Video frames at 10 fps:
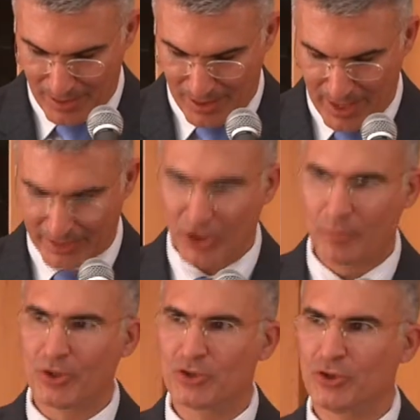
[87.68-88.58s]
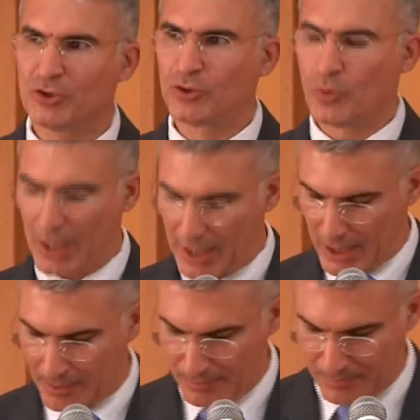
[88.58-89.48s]
I had the opportunity to
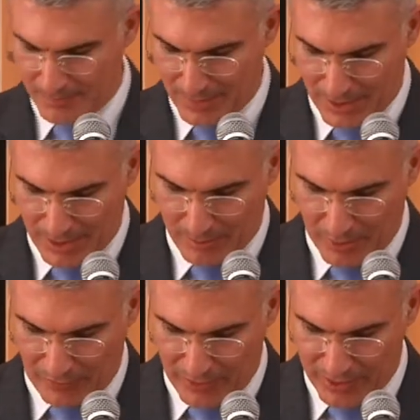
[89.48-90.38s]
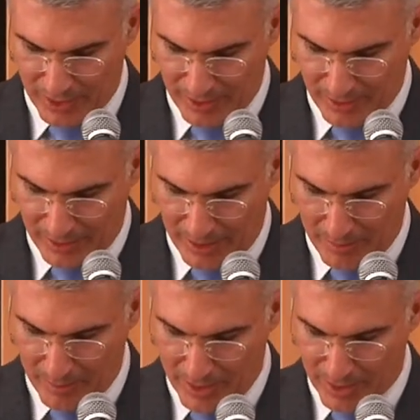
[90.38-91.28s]
welcome Professor
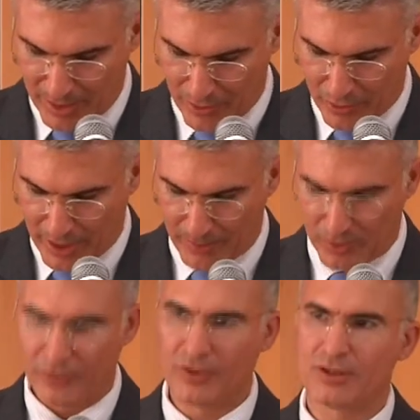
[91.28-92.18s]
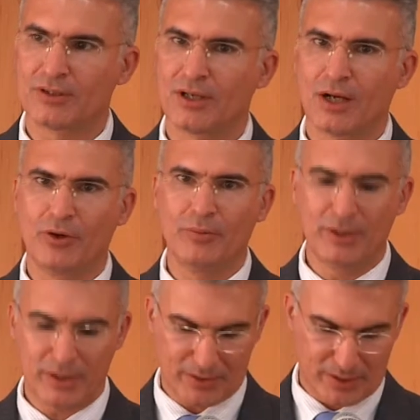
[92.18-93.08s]
Kleinberger, who came to visit our
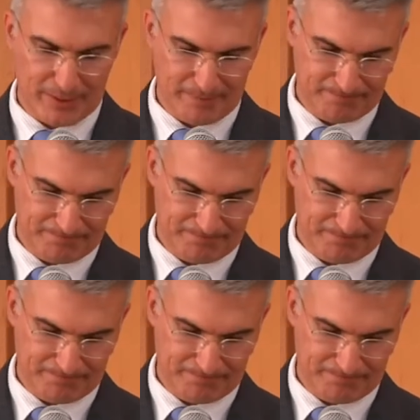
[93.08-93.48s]
ministry,